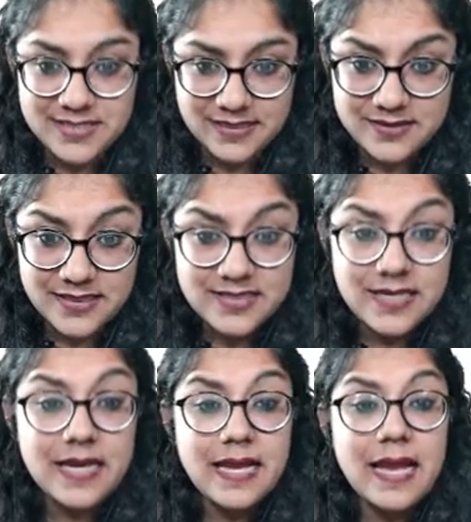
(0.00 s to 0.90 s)
success,
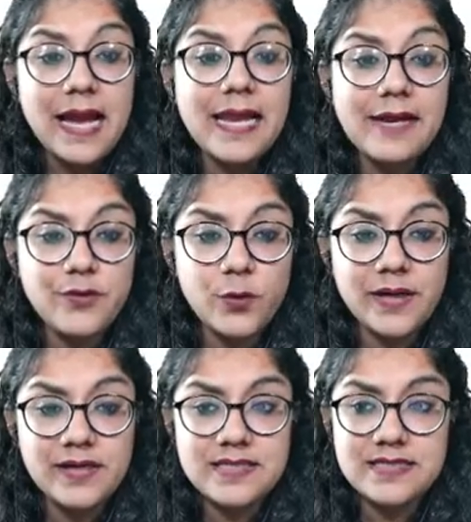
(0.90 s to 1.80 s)
I have to
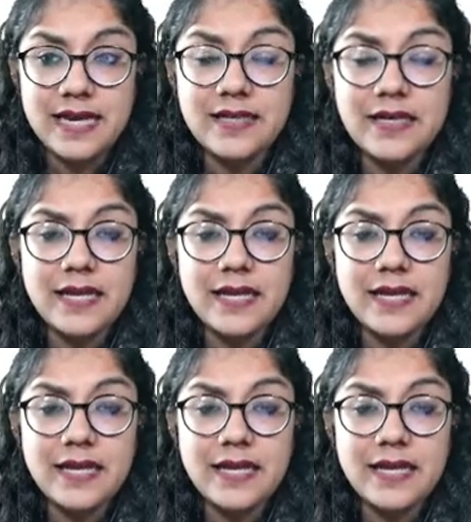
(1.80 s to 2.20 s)
understand